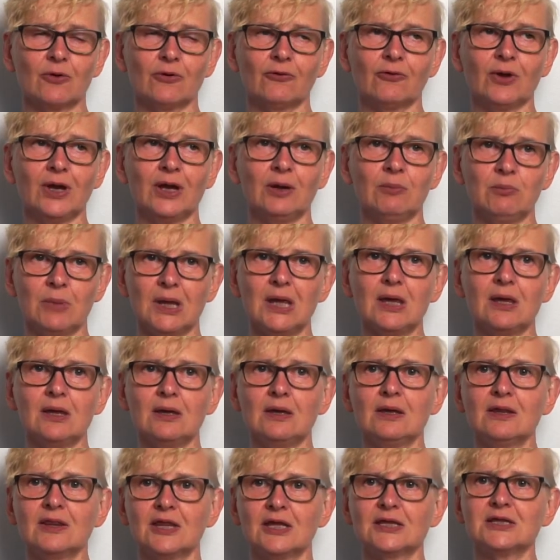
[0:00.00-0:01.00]
in
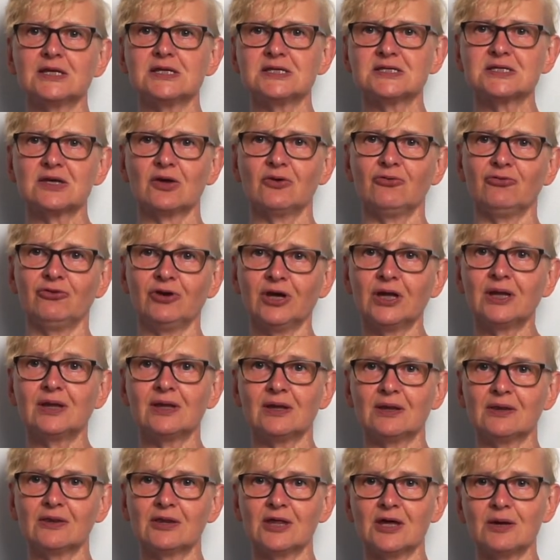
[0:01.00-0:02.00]
me that is
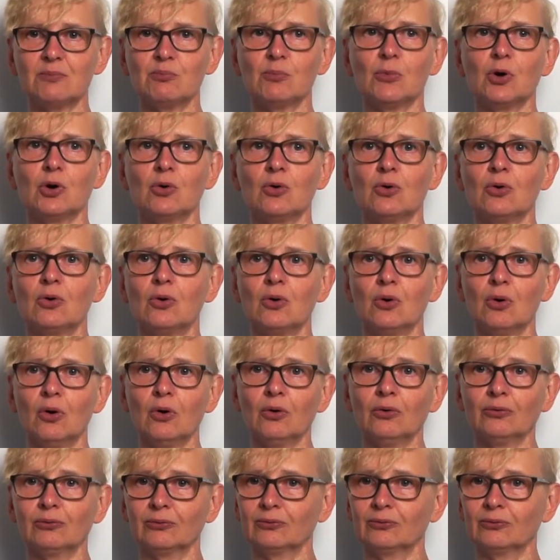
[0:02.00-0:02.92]
affecting them, or